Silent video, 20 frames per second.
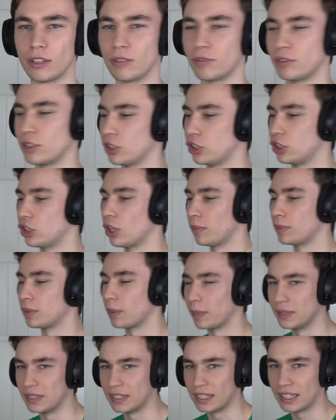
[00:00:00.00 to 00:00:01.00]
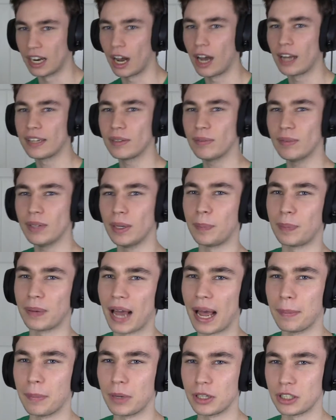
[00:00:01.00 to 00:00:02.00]
of just jumped up and did it. I didn't really
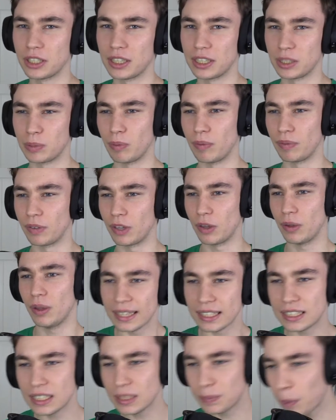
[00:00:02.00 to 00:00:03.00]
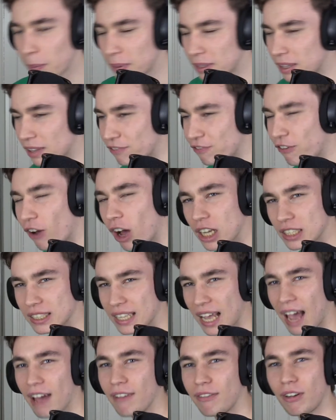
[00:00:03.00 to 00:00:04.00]
plan much of this review. This is probably
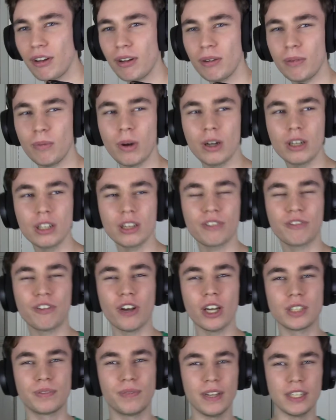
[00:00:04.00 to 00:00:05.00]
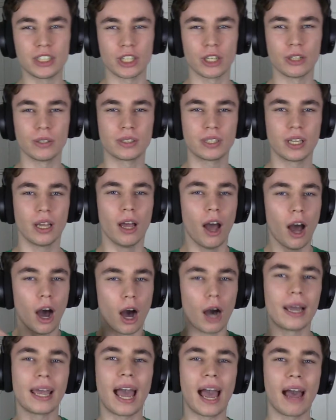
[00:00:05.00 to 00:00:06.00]
one of the first videos
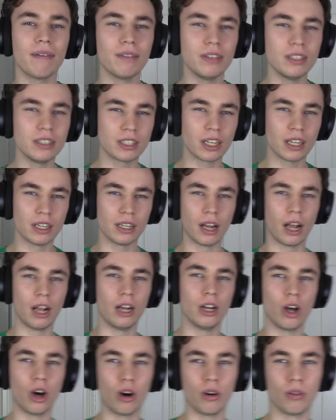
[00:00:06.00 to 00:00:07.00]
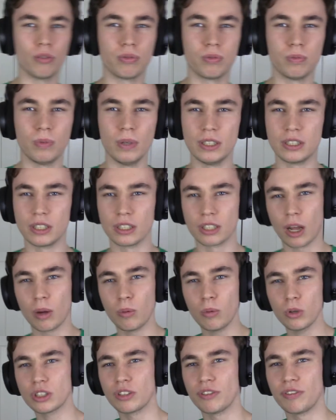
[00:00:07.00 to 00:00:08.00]
I haven't done a lot of research. I
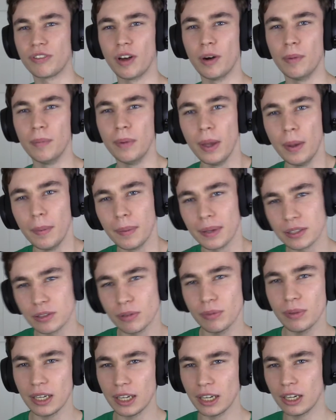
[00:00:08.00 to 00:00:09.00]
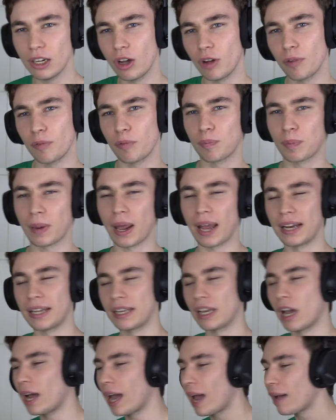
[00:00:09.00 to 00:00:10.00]
watched the film. There's not really a lot of planning.
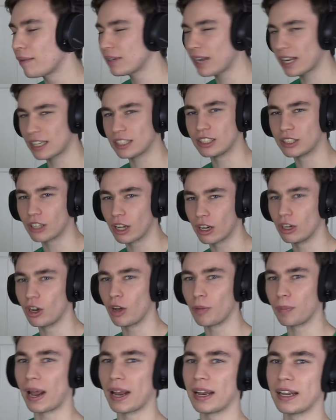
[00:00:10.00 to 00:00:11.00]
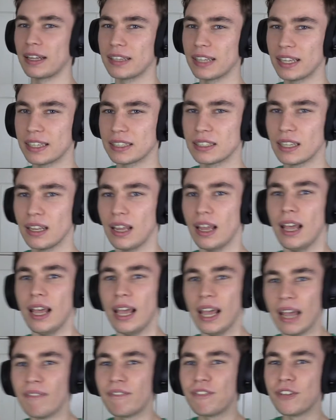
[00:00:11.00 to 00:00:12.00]
I haven't actually done a lot of planning in this.
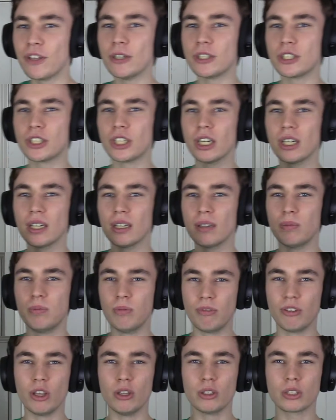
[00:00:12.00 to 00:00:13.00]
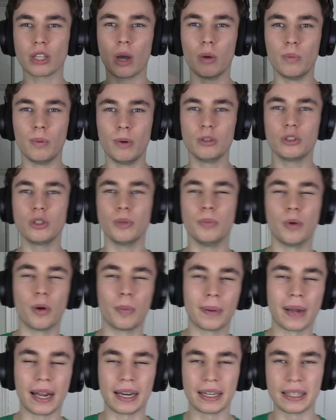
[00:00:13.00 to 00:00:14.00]
In future reviews, I will do more
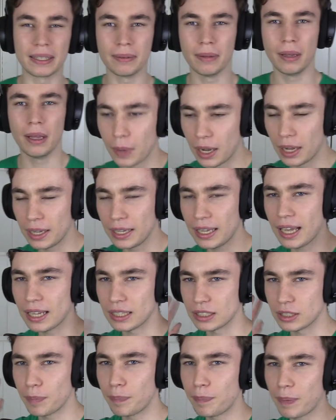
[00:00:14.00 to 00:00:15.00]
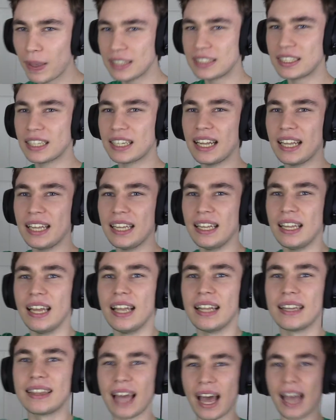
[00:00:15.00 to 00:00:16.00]
planning. But yeah, so basically,
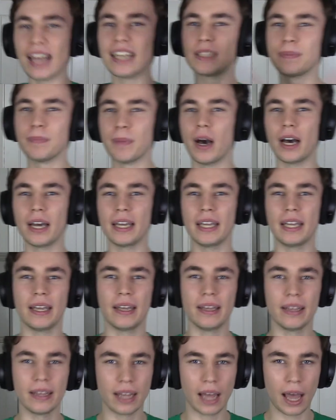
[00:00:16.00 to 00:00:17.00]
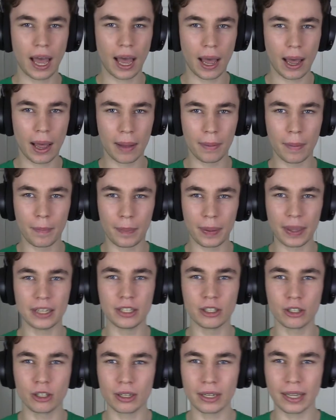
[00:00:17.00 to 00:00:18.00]
that is my
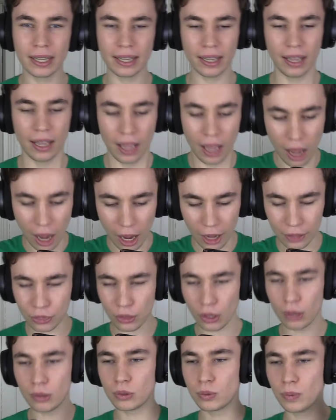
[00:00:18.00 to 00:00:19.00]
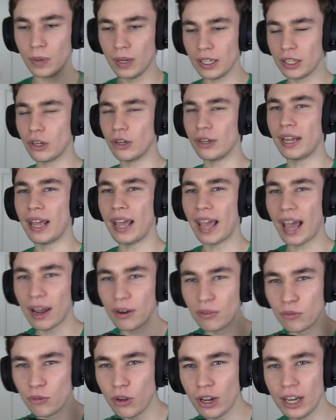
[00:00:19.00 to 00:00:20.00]
opinion on it. I thought it was really good. It
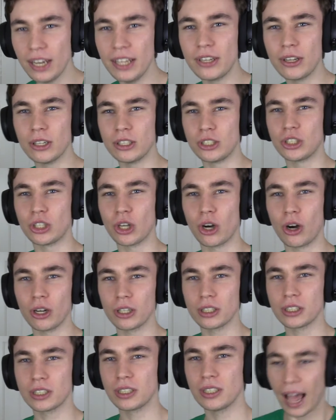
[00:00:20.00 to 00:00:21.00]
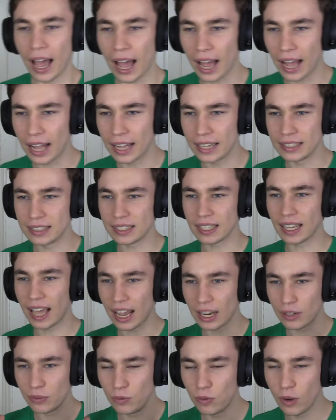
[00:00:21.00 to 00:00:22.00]
had really good shots, and it
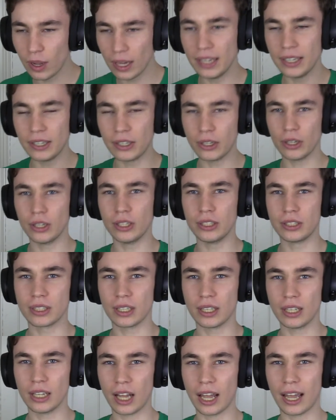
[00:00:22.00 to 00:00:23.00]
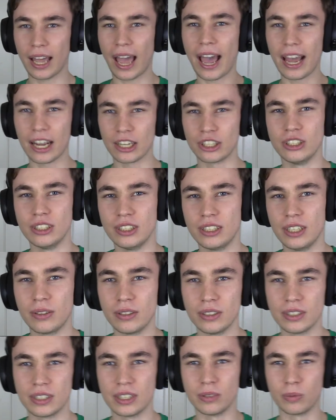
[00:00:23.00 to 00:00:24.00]
had really good like action
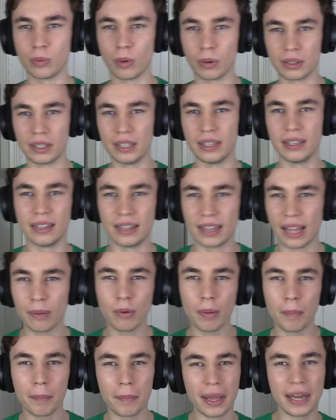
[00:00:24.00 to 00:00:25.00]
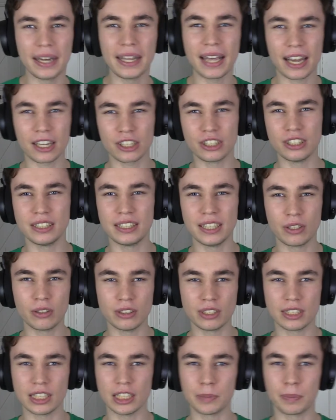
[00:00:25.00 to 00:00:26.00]
sequences. Well, there weren't many action
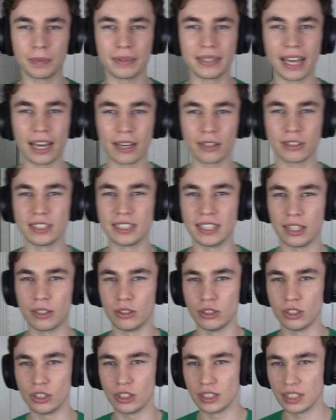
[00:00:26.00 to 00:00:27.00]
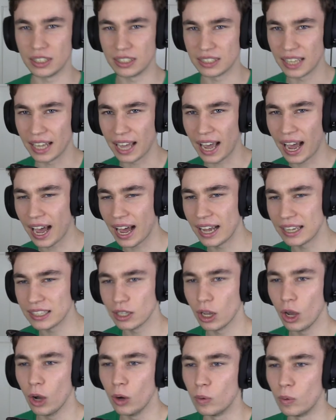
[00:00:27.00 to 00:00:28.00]
sequences, but the action sequences they had
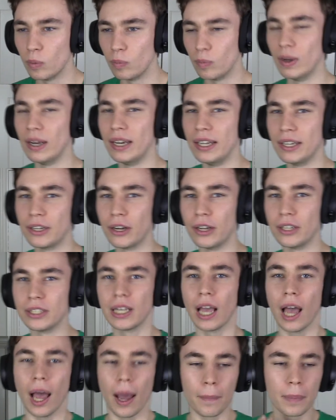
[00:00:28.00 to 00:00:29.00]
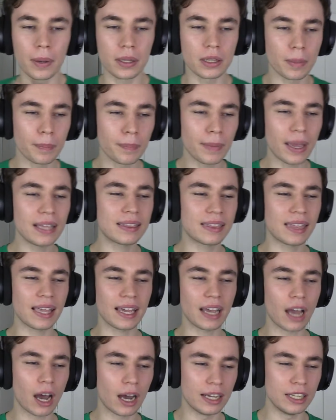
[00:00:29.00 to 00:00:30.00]
were really good. But the main
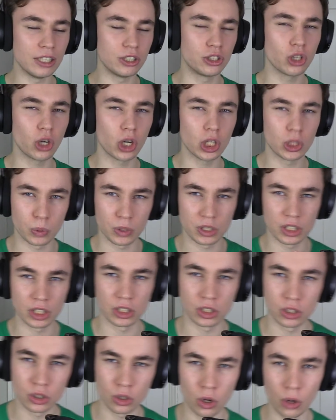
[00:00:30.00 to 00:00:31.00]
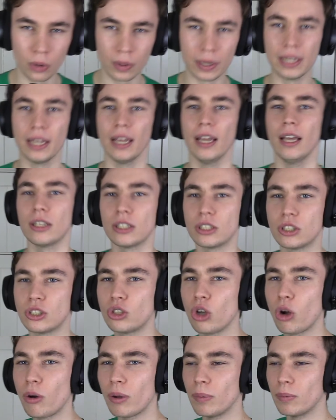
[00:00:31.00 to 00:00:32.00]
thing I enjoyed was the story. The
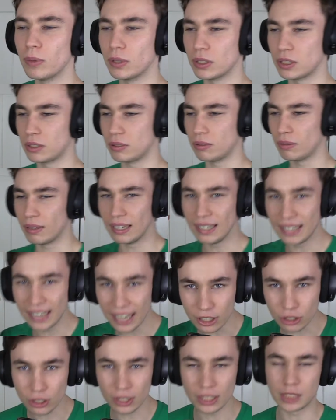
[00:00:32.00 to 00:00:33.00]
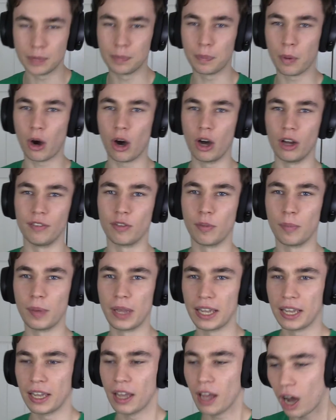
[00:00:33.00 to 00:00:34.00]
story was literally spot on for
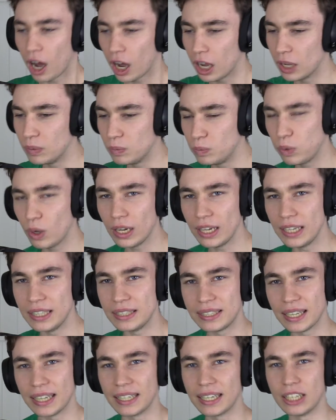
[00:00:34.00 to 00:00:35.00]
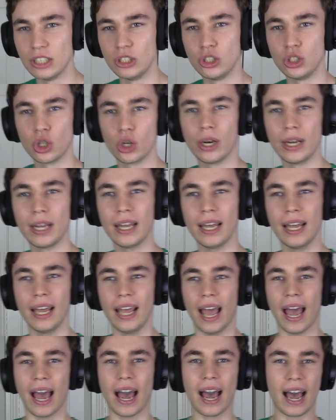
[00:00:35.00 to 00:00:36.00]
me. I really did enjoy it.
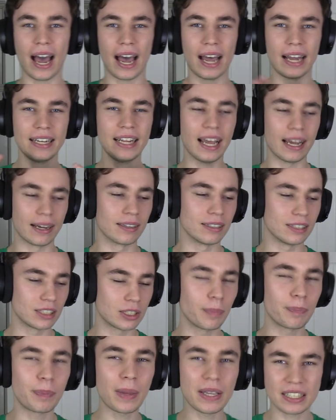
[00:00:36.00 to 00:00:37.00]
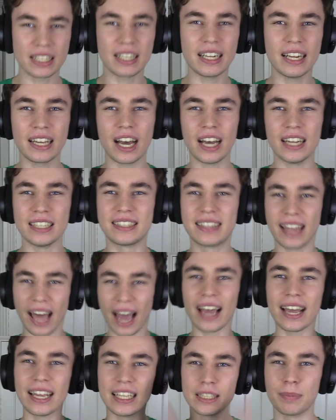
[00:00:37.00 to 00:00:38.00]
And yeah, so basically guys,
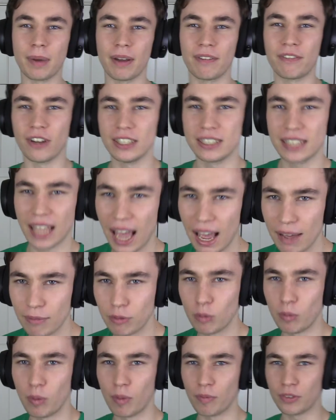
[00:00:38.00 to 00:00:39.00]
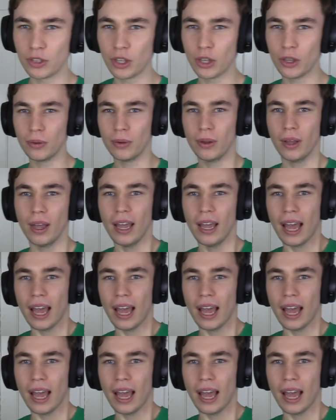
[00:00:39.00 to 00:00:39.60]
that is my first ever review.